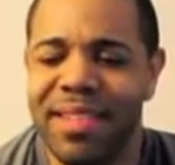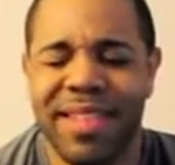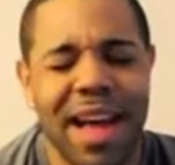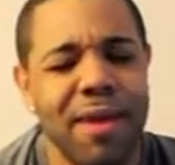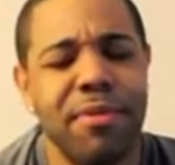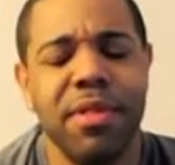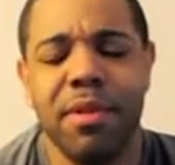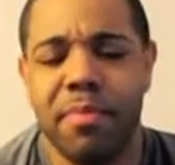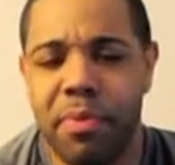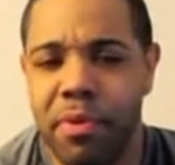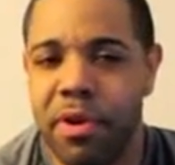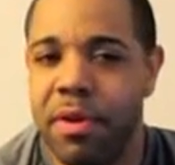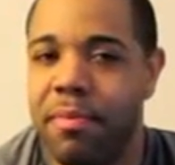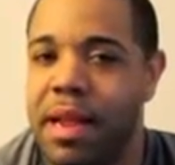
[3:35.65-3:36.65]
that was the
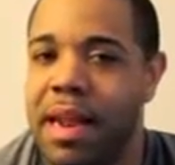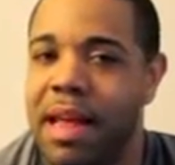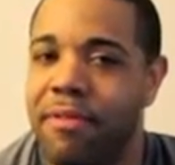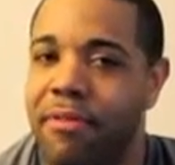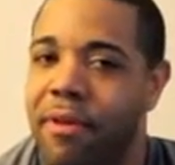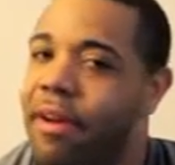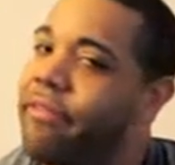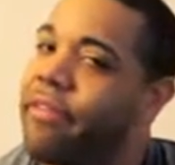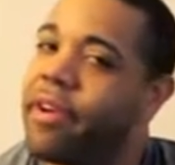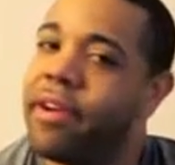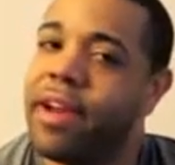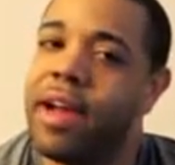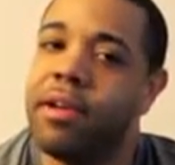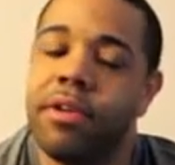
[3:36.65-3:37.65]
point in my life where I
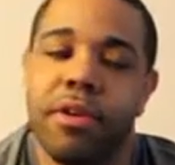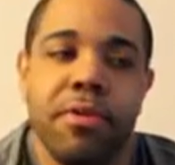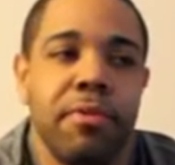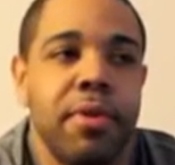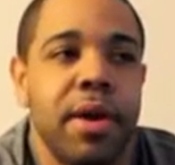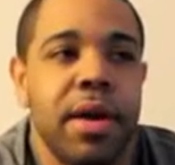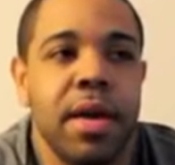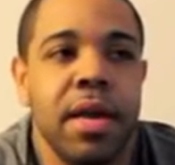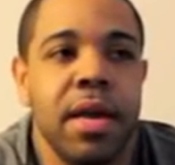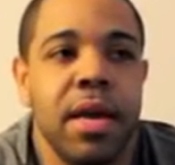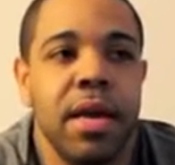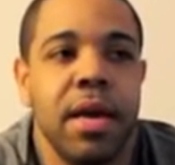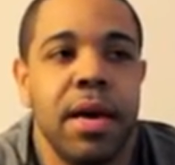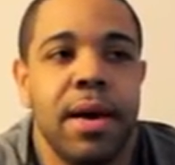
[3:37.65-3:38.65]
figured out, you know what,
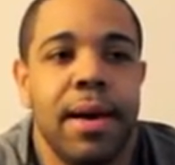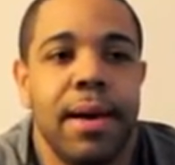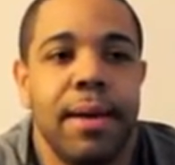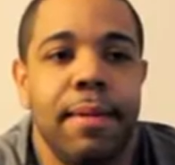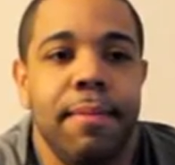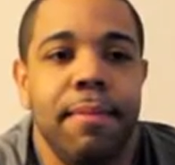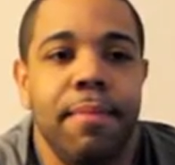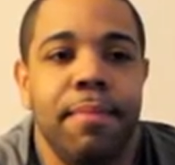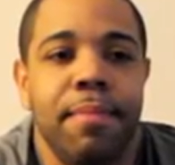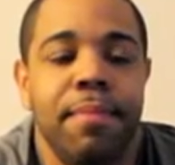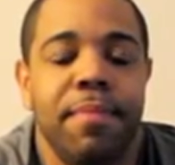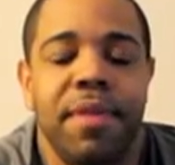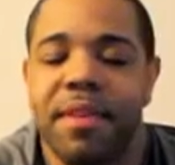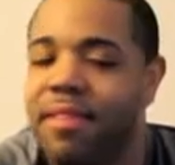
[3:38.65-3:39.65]
um,
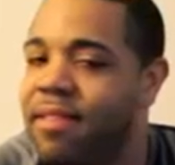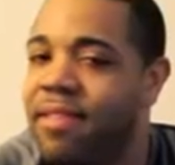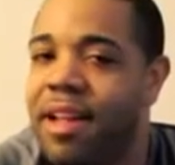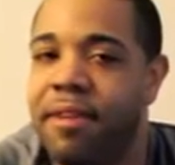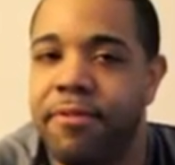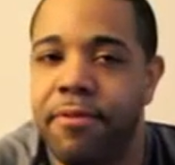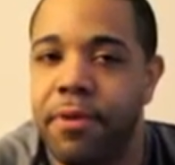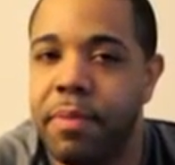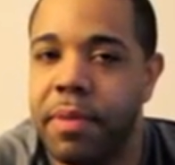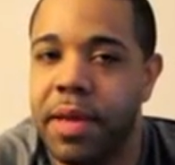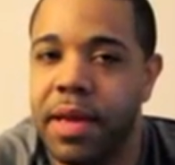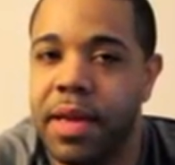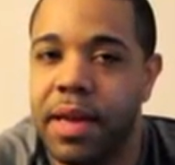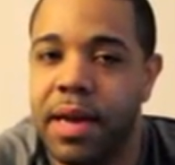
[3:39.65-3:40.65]
this is not for me.
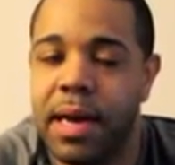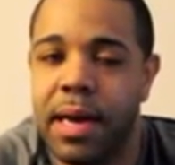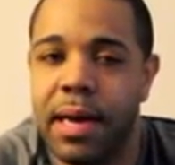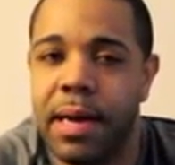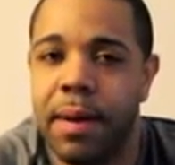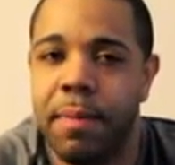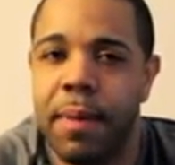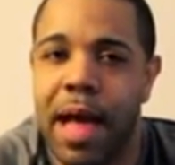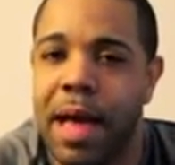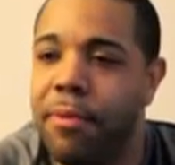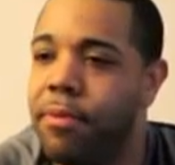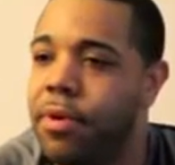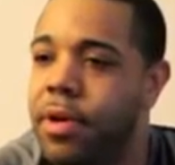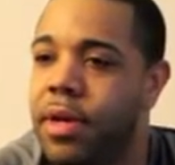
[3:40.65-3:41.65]
Um,
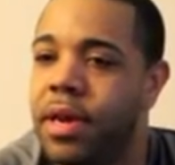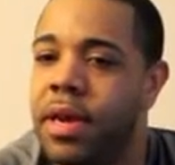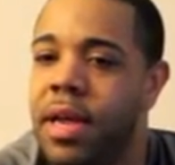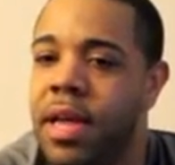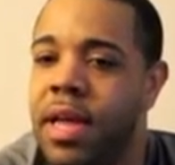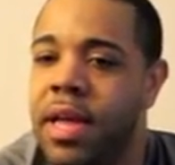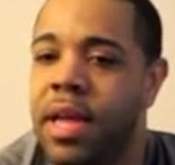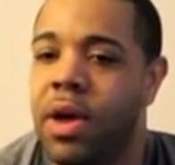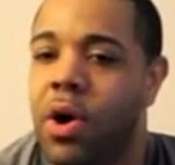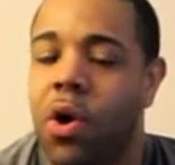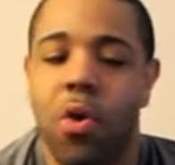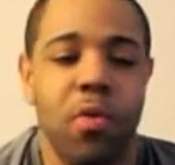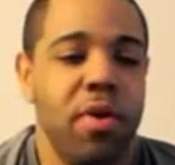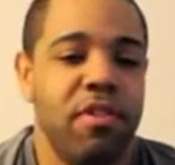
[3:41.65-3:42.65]
I would
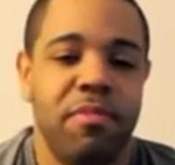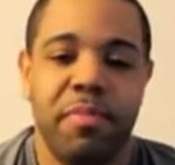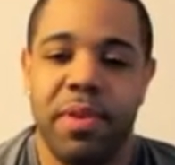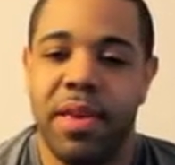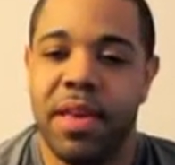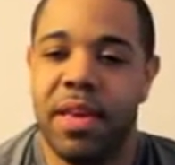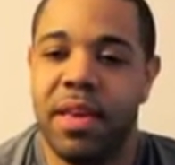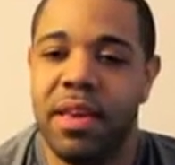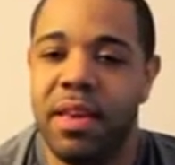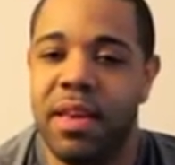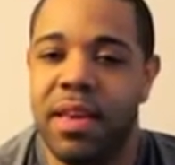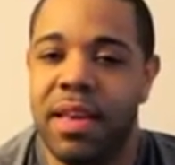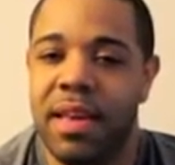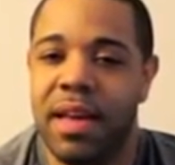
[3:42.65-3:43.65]
always
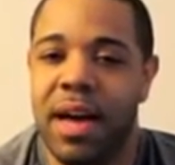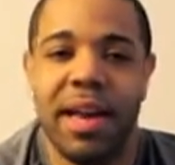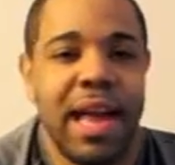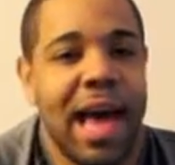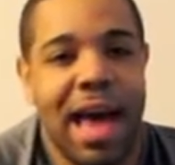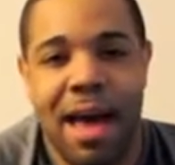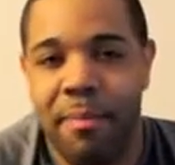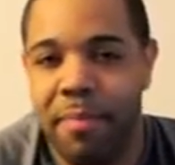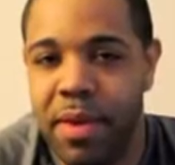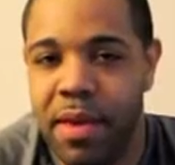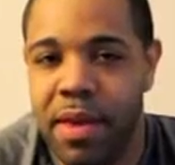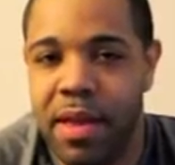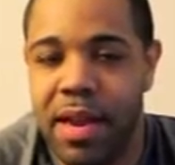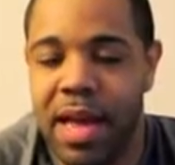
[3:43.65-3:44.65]
be
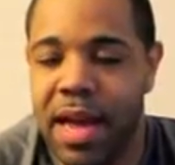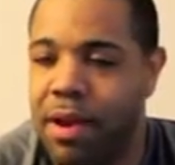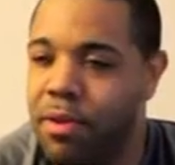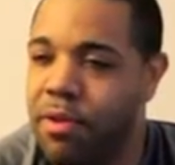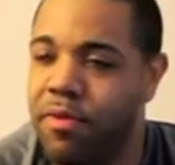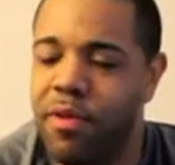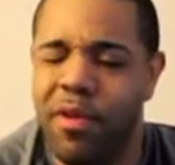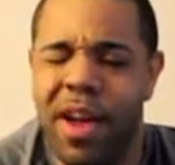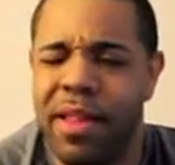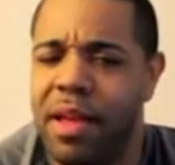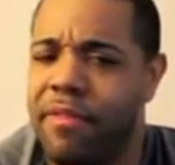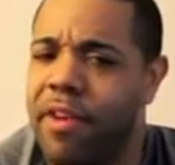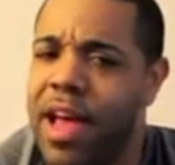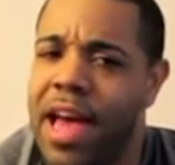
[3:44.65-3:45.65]
unhappy. Like I don't know if you guys
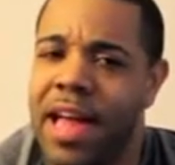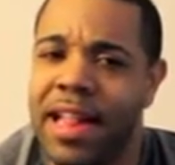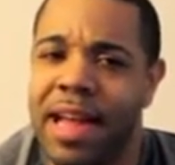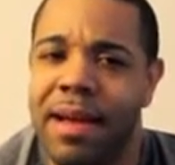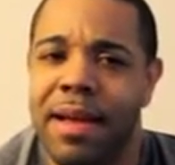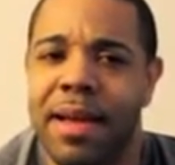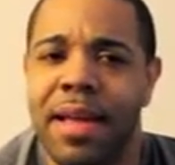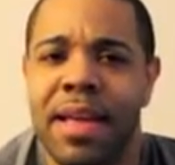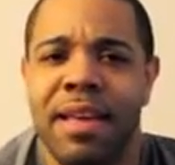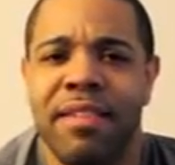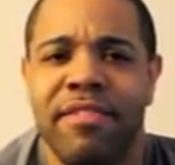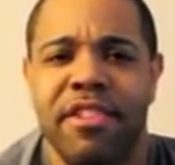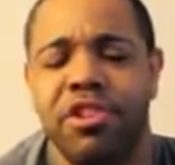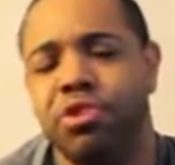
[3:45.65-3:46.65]
ever had that
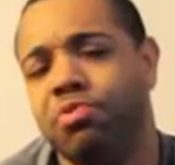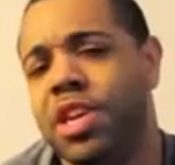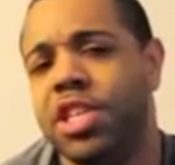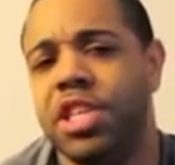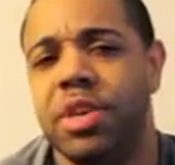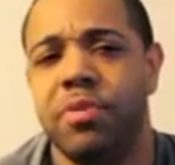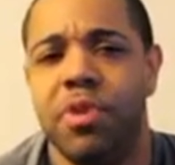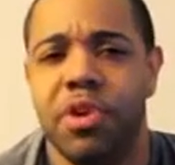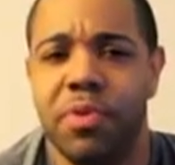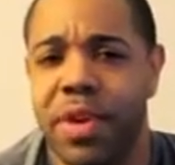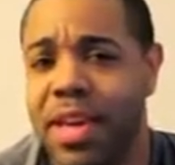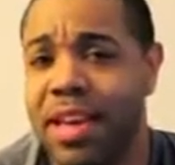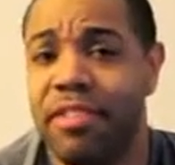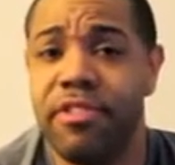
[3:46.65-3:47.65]
situation where you
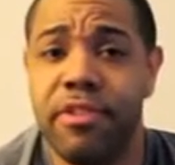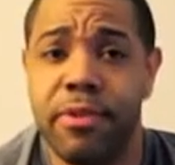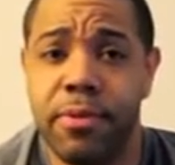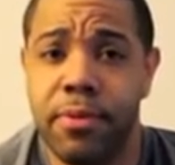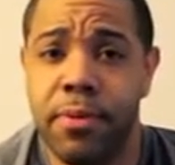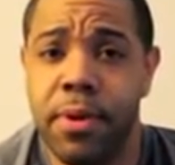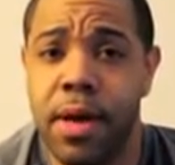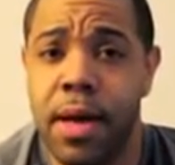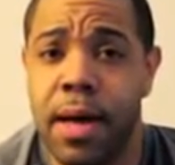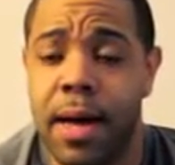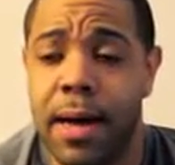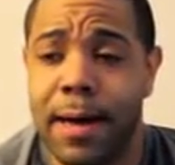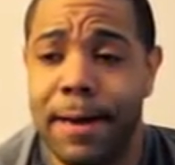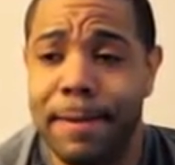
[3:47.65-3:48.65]
get to
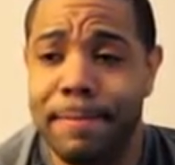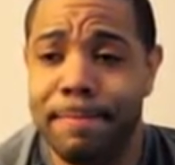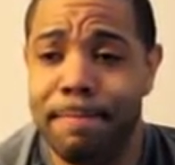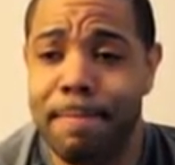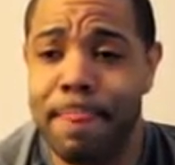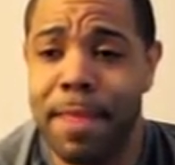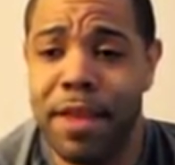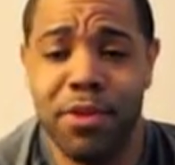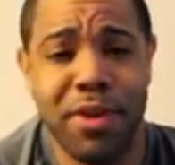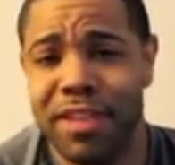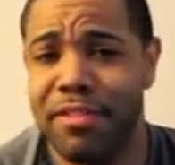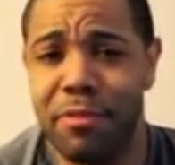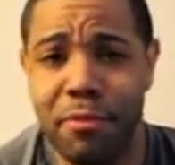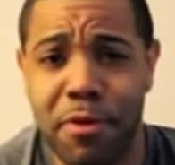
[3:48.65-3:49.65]
um, you
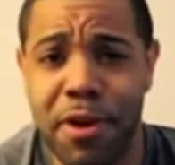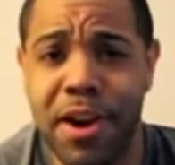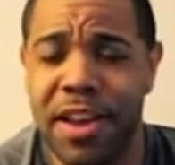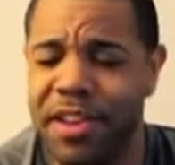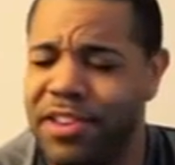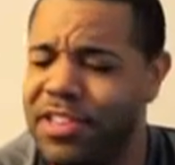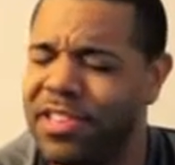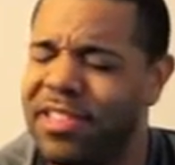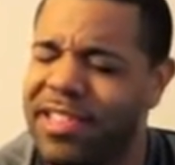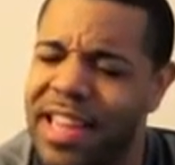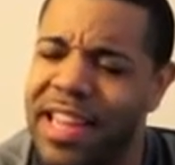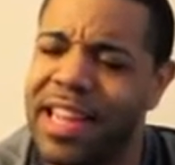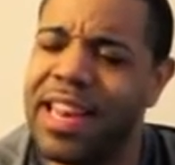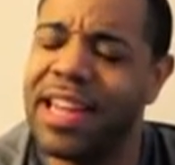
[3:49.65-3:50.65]
get to work and you're just
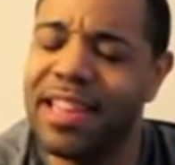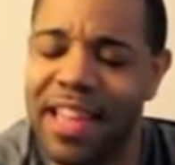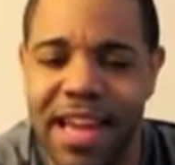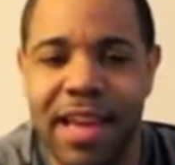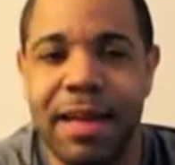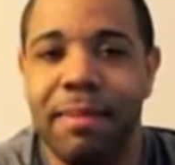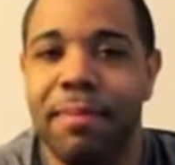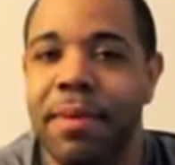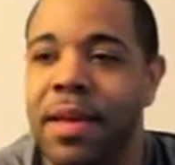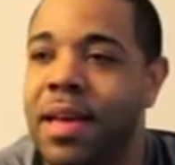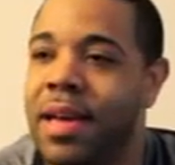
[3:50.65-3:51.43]
thinking like, damn,